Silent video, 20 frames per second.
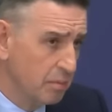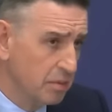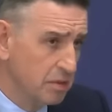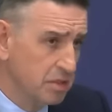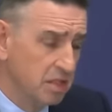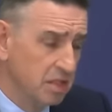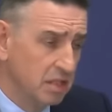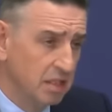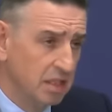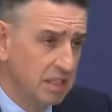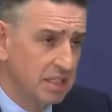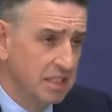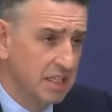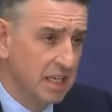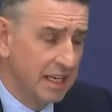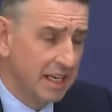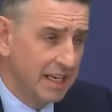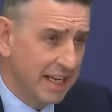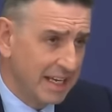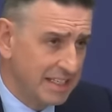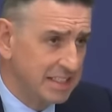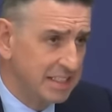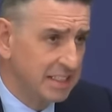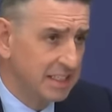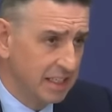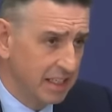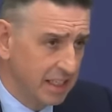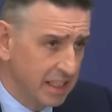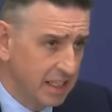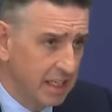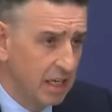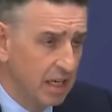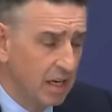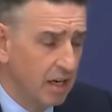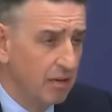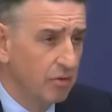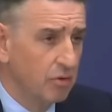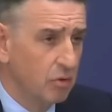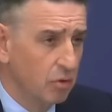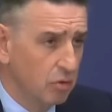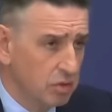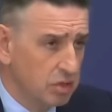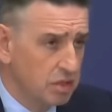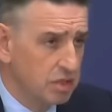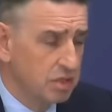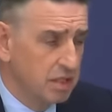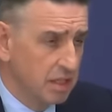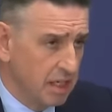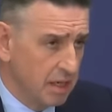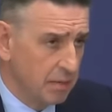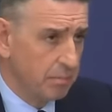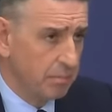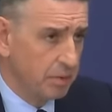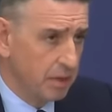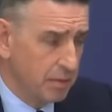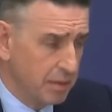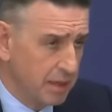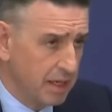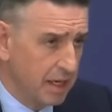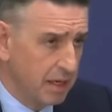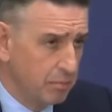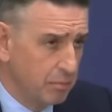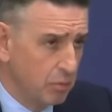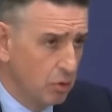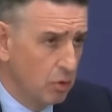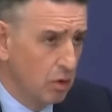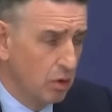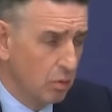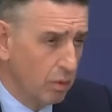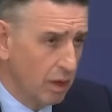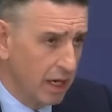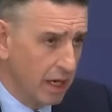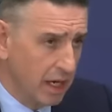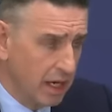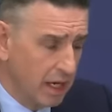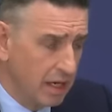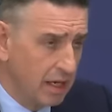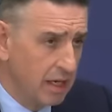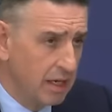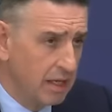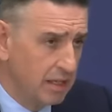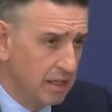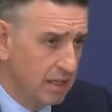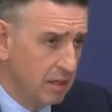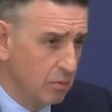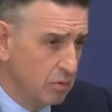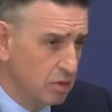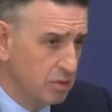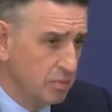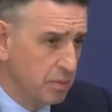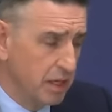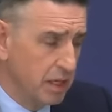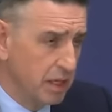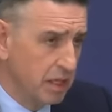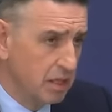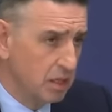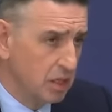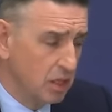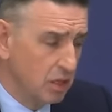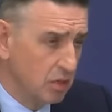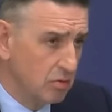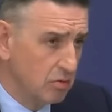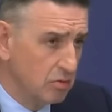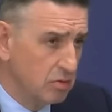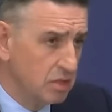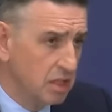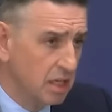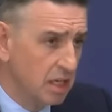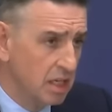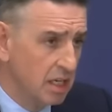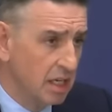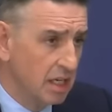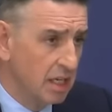but certainly latterly, of course, the company became more aware that it was being used